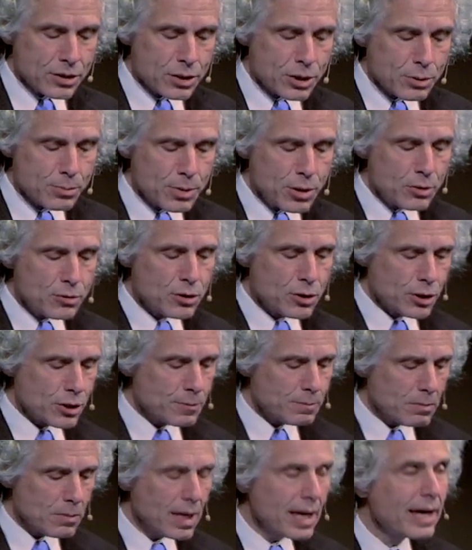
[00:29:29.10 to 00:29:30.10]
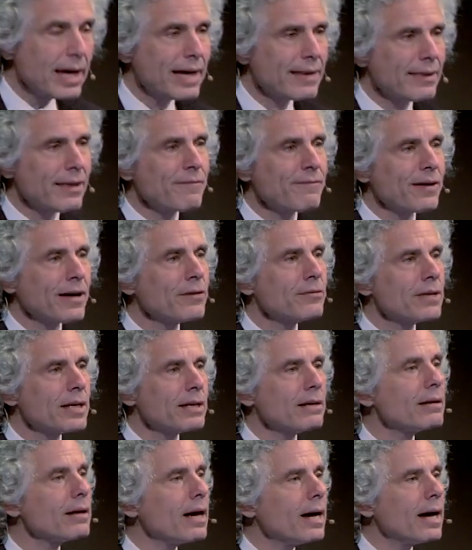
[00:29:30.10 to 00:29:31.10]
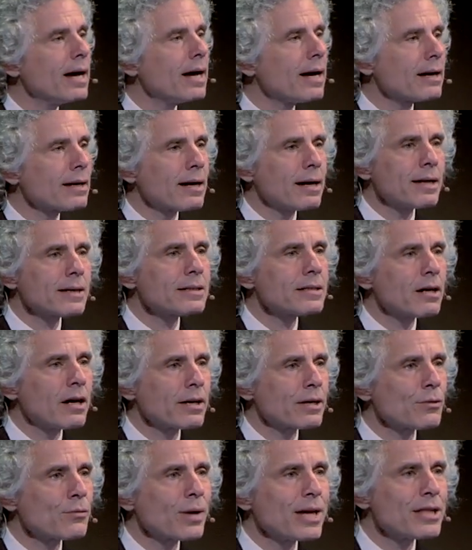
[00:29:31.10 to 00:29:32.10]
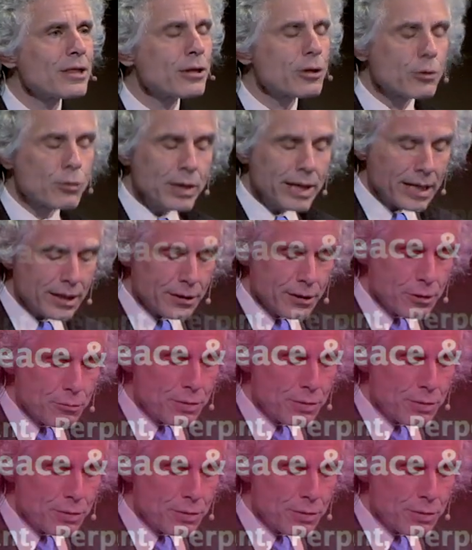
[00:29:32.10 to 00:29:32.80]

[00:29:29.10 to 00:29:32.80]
disputes, and they found that Kant got it right 3 out of